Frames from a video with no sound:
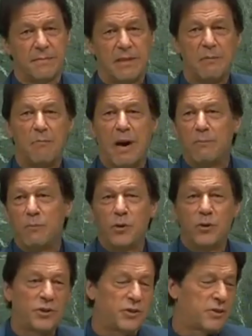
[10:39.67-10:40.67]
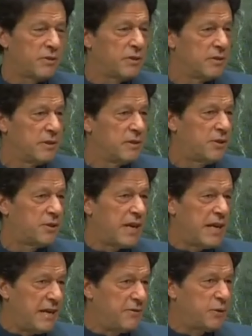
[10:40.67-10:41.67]
The Mamluks,
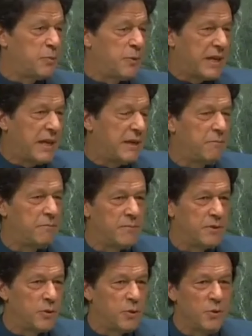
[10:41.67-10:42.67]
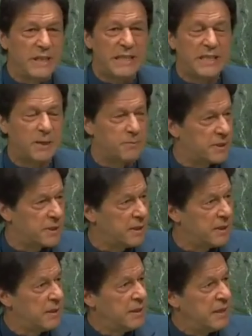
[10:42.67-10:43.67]
slaves who ruled Egypt.
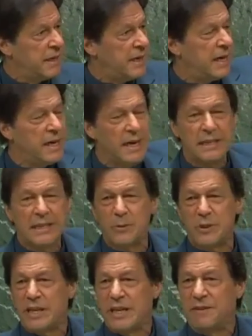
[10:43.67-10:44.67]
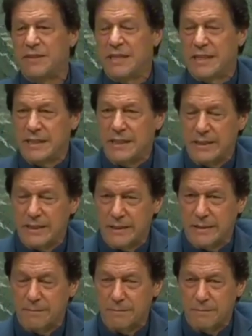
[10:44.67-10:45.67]
In India, there were slave
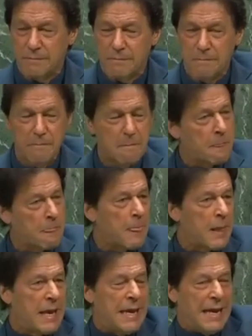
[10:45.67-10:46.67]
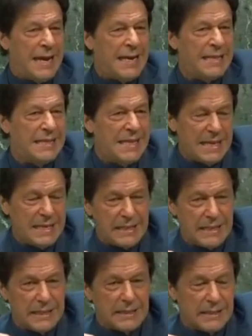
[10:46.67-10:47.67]
dynasties. And
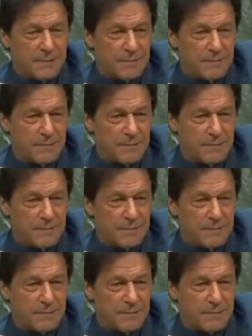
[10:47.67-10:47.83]
then,